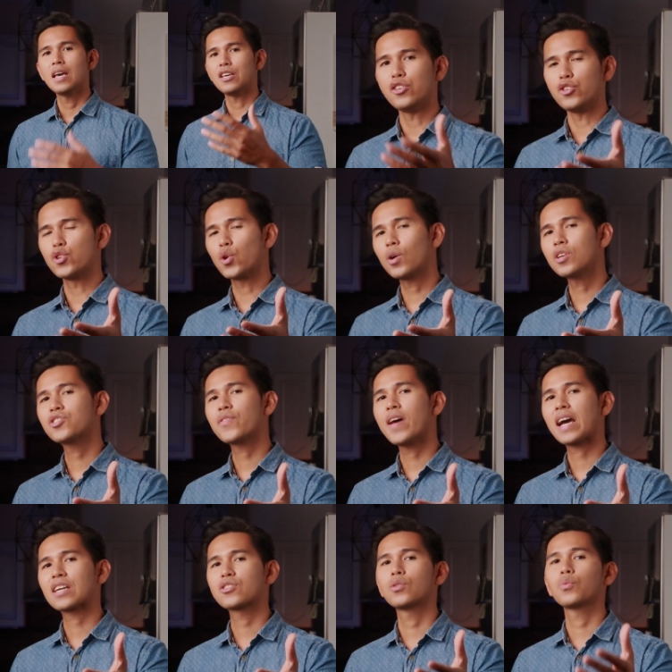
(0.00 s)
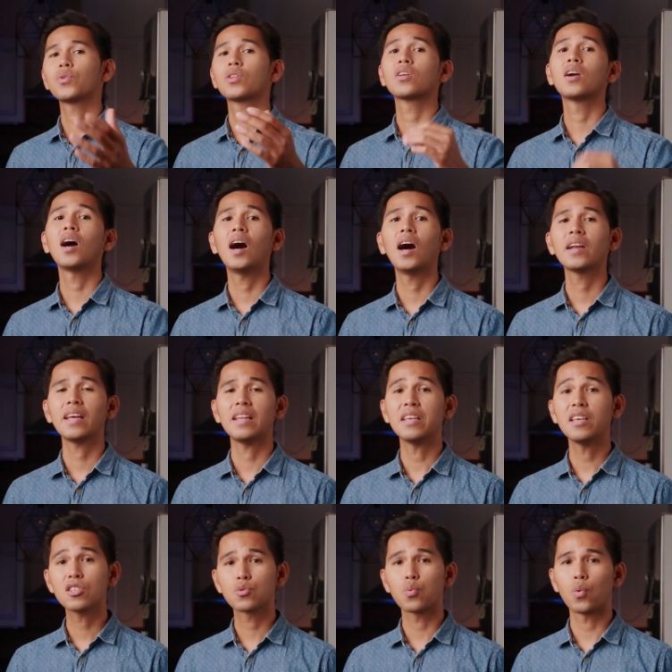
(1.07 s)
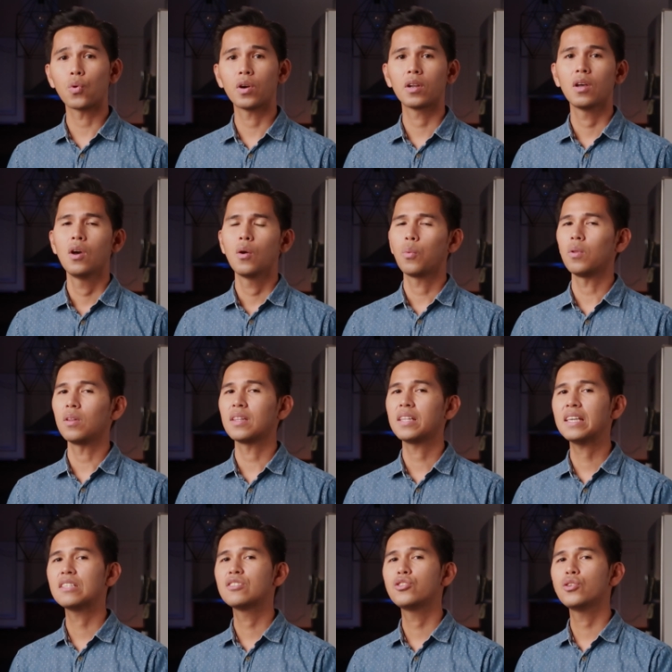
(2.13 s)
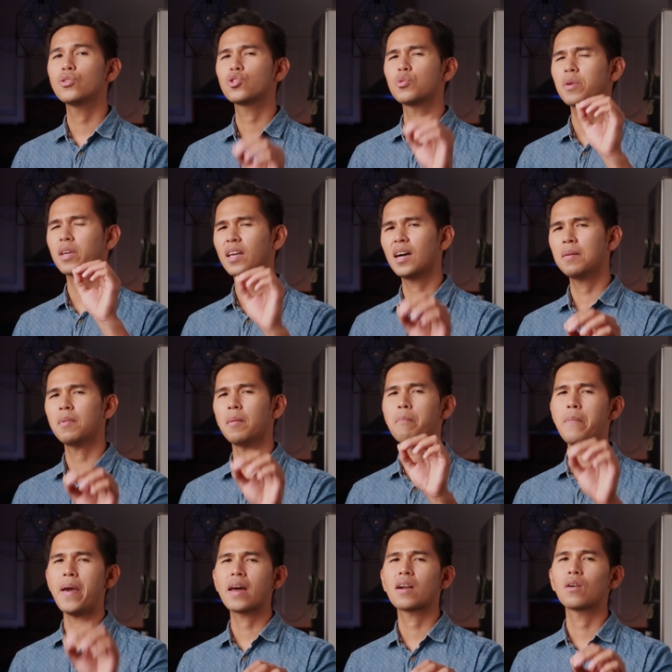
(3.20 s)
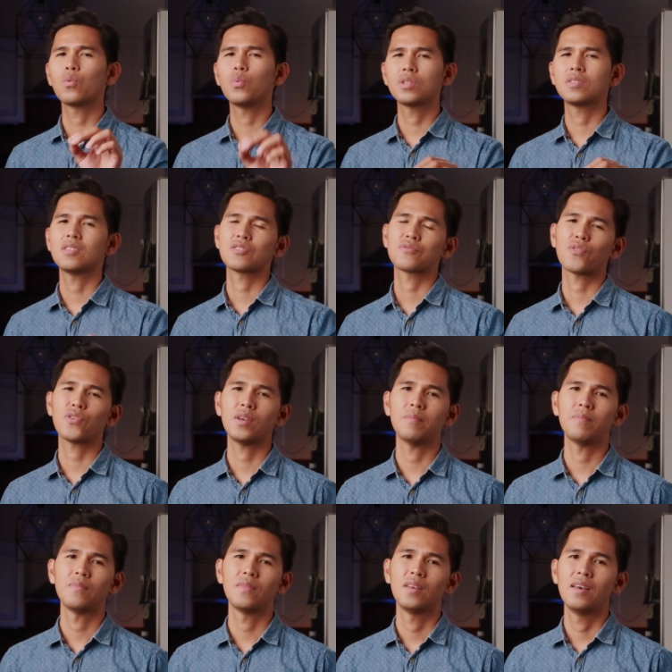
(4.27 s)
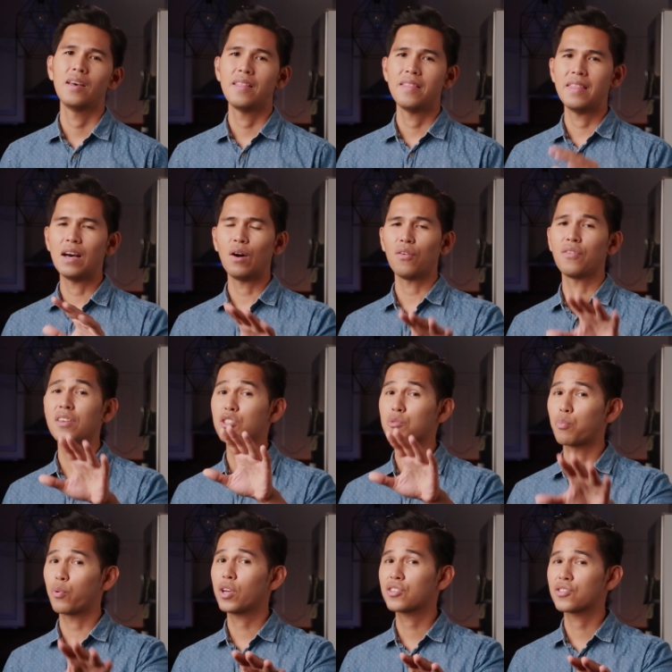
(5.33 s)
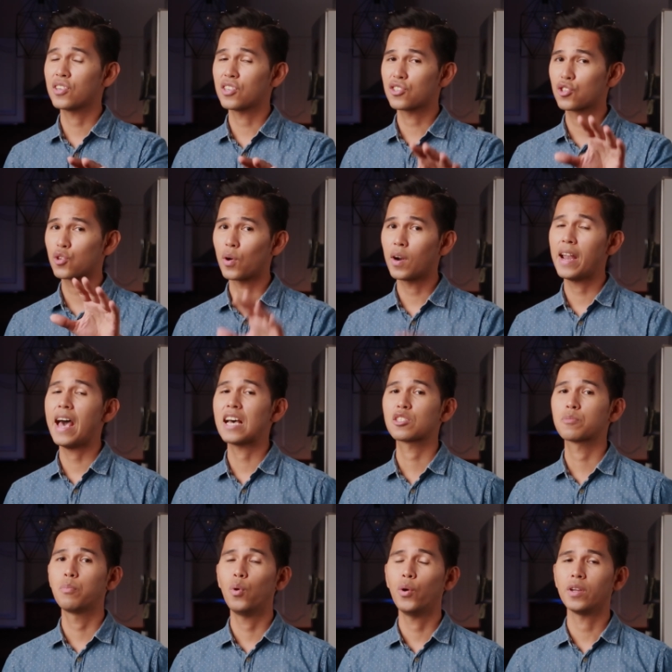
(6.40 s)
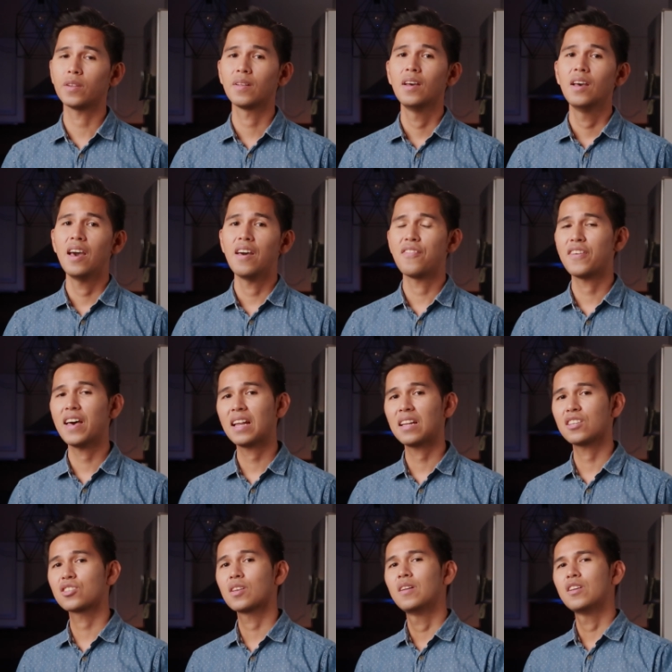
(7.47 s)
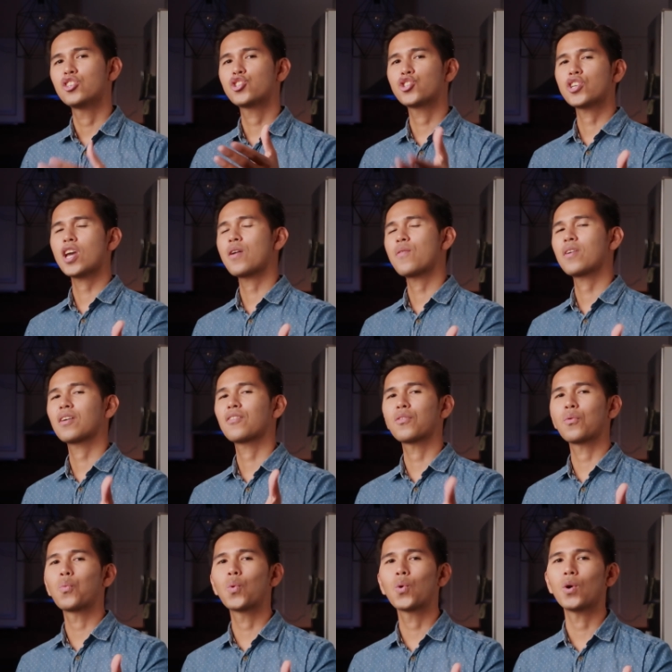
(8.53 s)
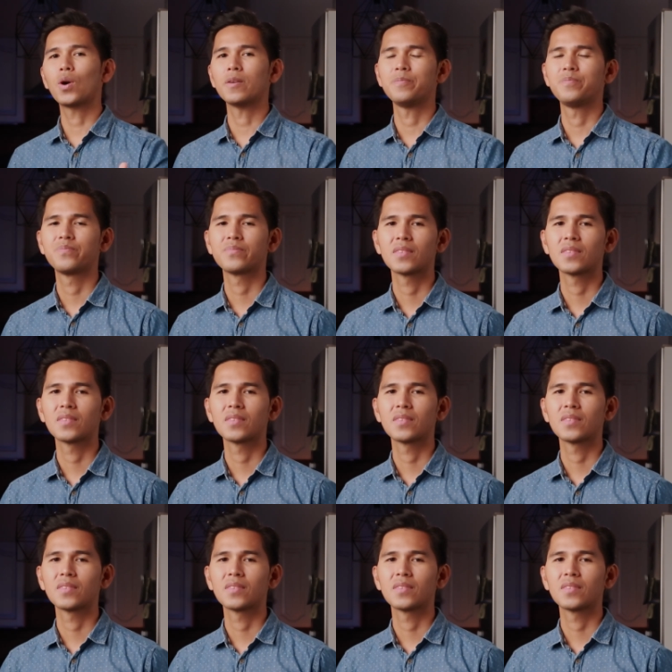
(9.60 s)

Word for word: Your interaction with God and His Word will lead you to become a better witness for Him. Now, this brings us to our last point, and that is sharing the Word.